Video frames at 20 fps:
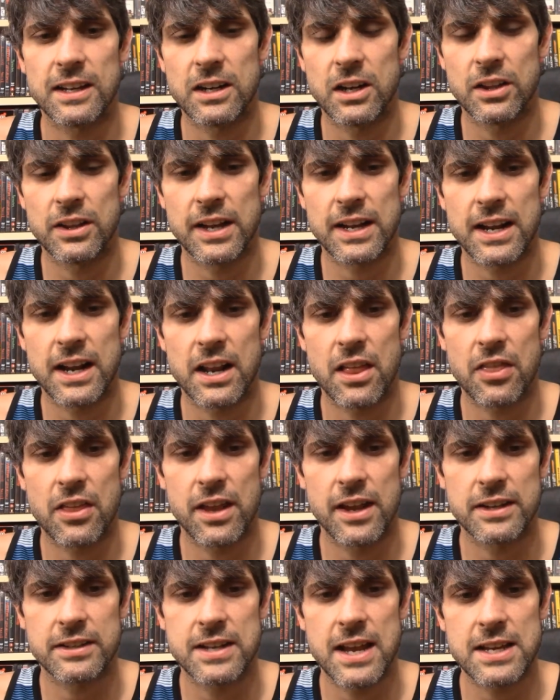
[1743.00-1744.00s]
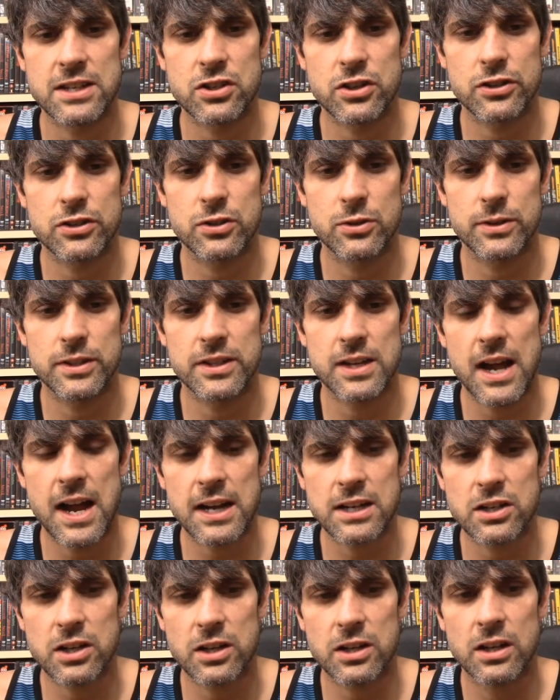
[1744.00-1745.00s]
and all that kind of thing, takes her to the
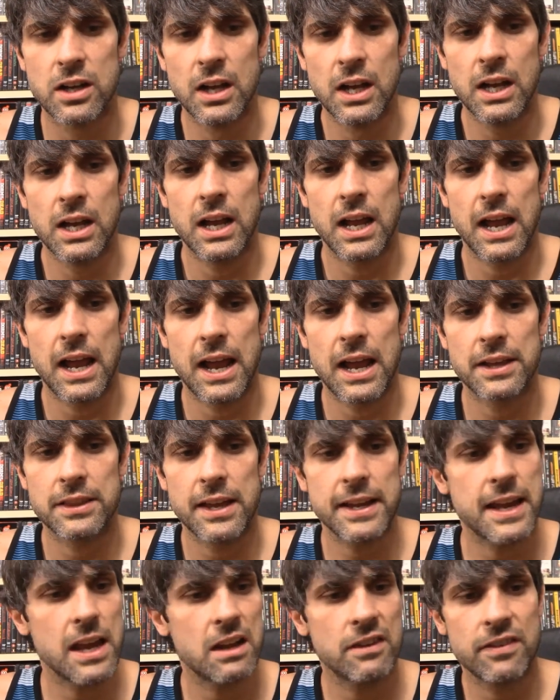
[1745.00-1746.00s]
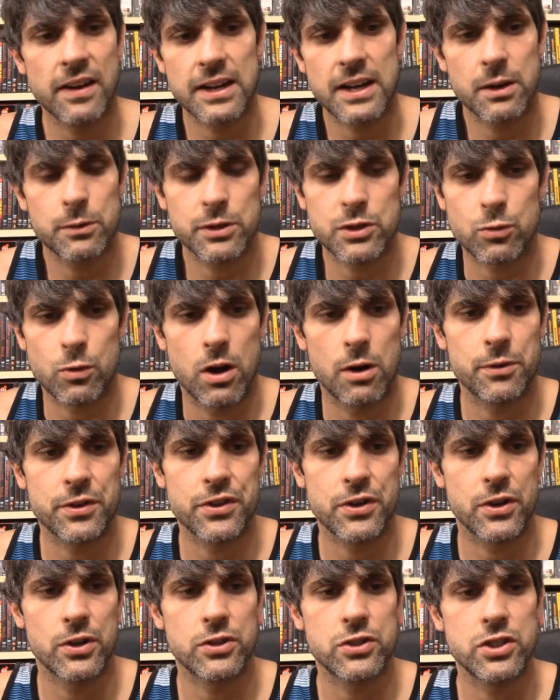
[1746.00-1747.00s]
doctor, and they can't find out what's wrong
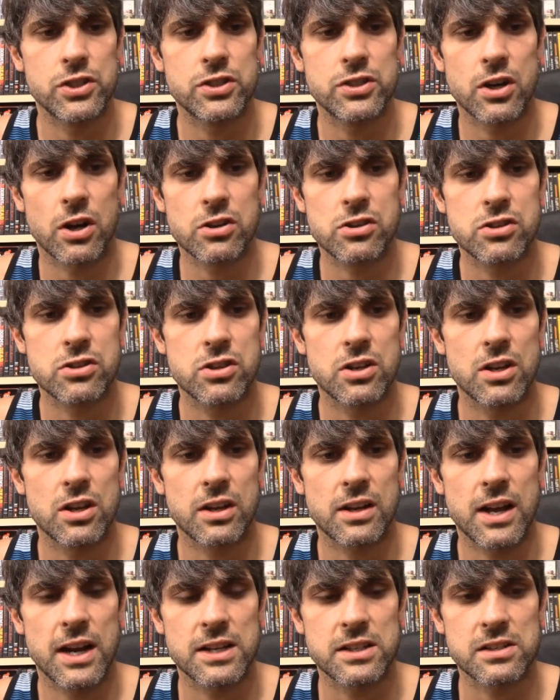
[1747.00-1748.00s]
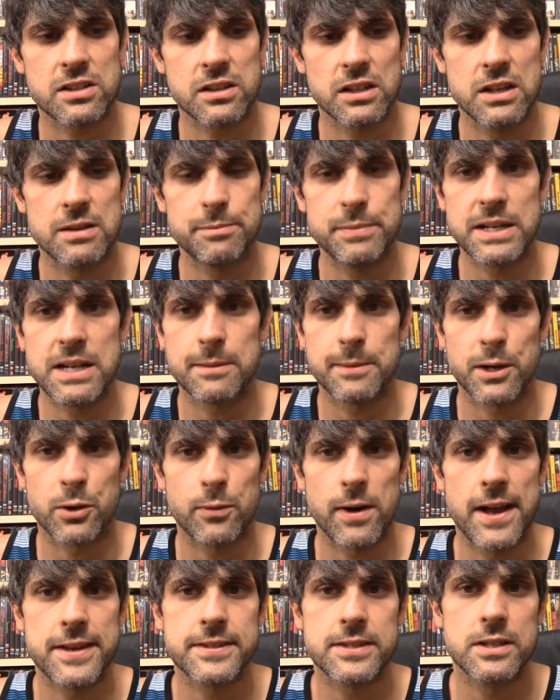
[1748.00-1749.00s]
with her. She starts to kind of slip, become
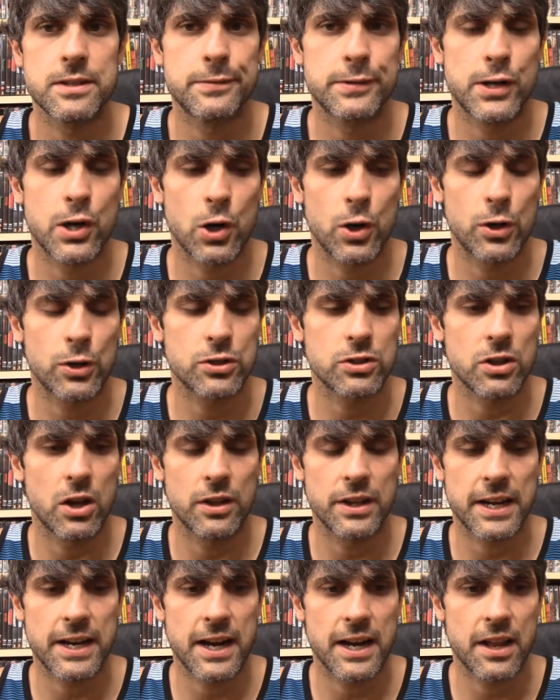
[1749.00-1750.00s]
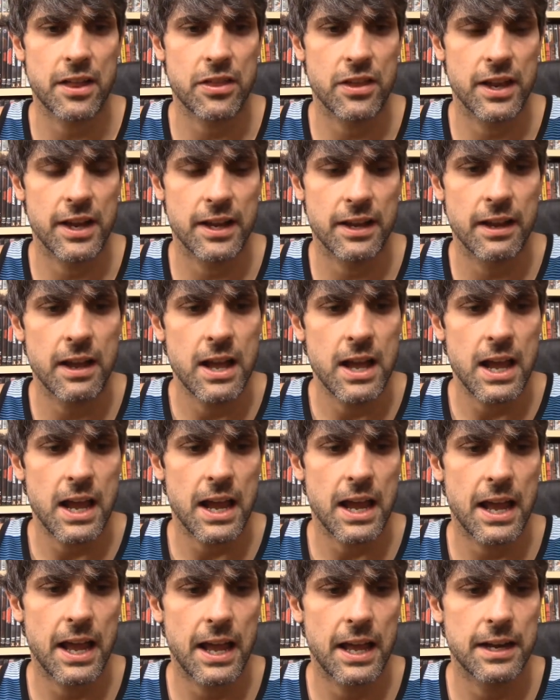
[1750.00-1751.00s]
aggressive, curse, all that kind of thing.
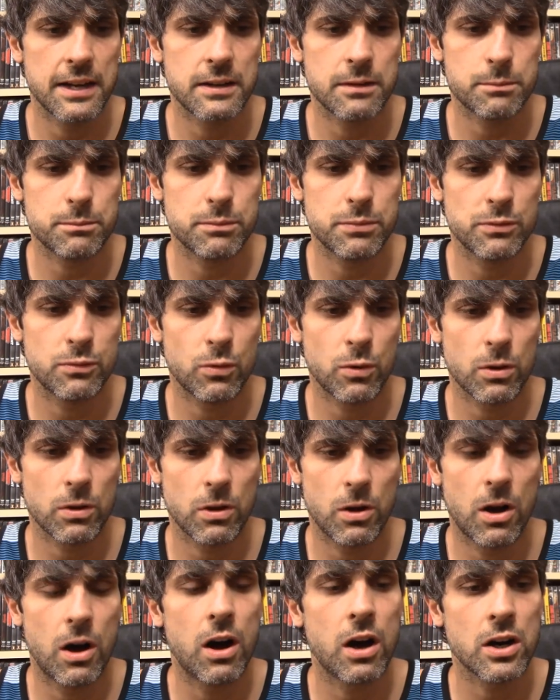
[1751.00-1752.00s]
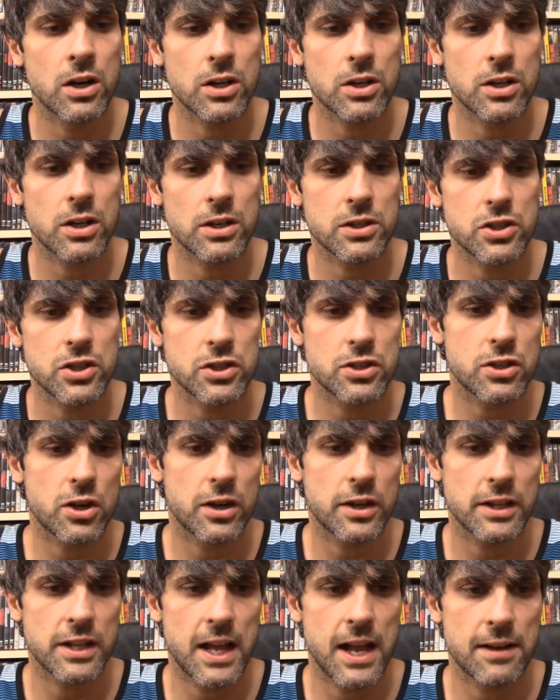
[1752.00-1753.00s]
And before long, she's
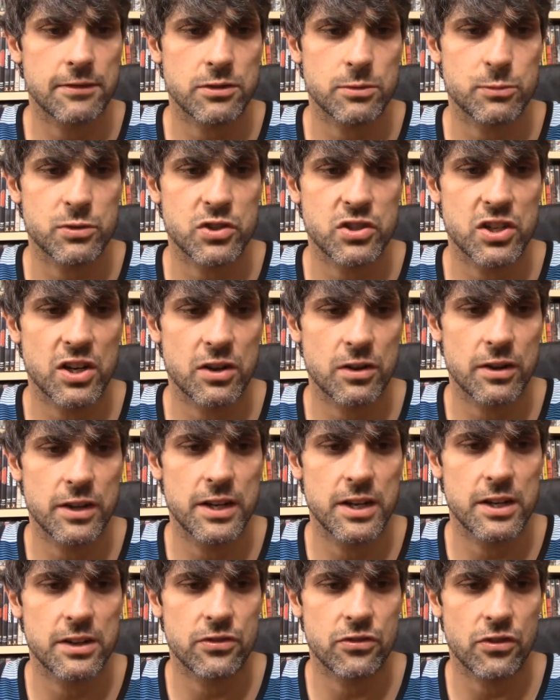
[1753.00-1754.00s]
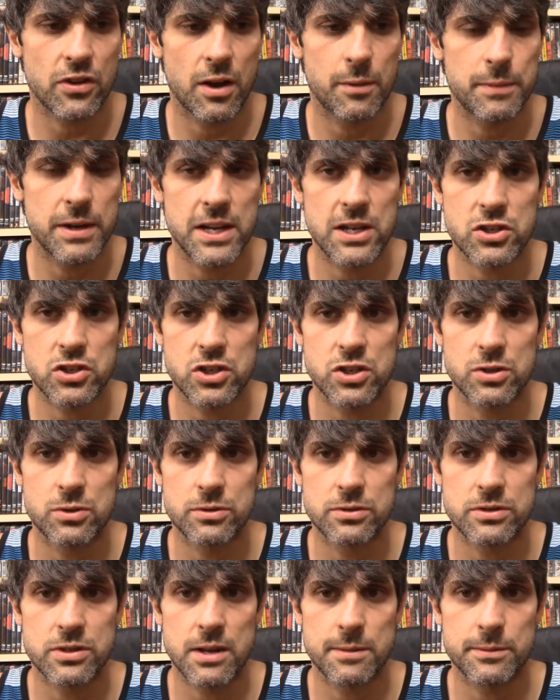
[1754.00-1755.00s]
starting to have some serious um,
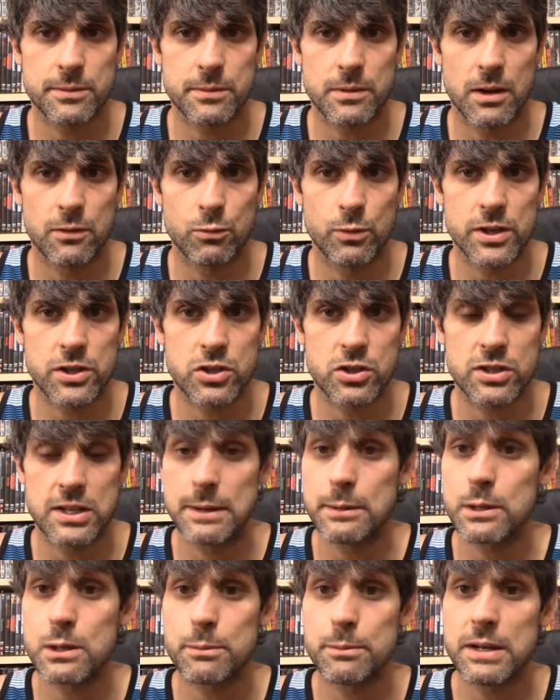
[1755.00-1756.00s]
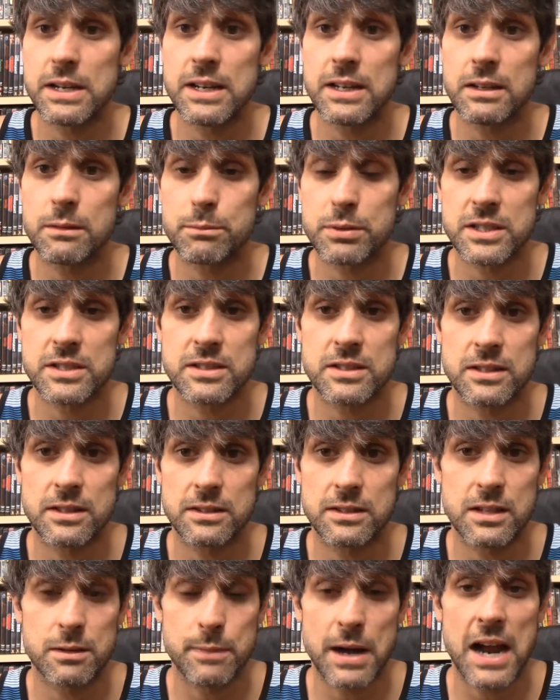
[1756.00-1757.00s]
issues, some of which seem to be
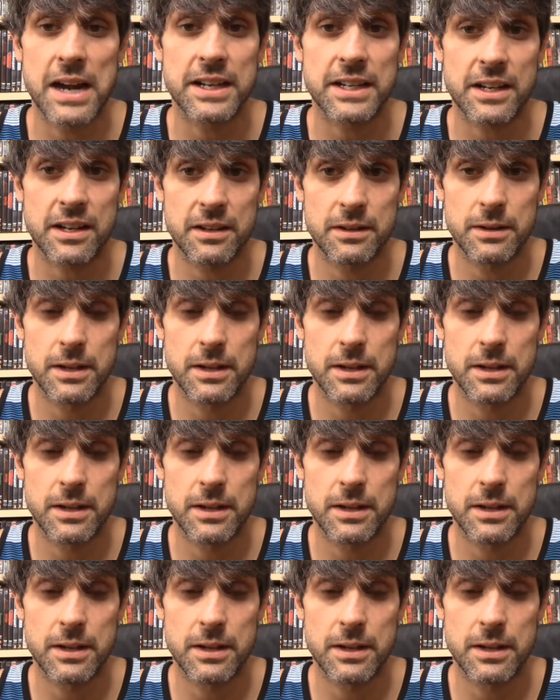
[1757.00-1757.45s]
demonic